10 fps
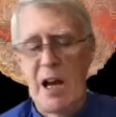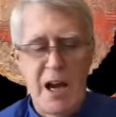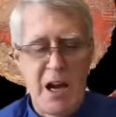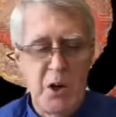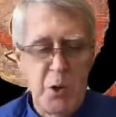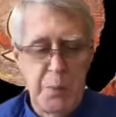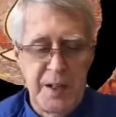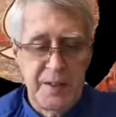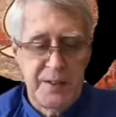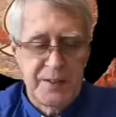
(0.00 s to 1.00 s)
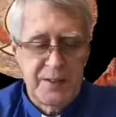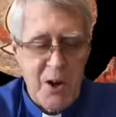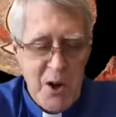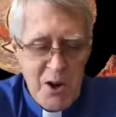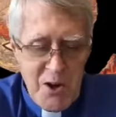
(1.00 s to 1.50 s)
Our opening
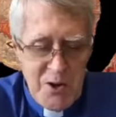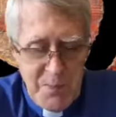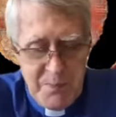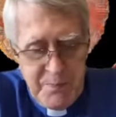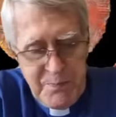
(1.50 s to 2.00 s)
song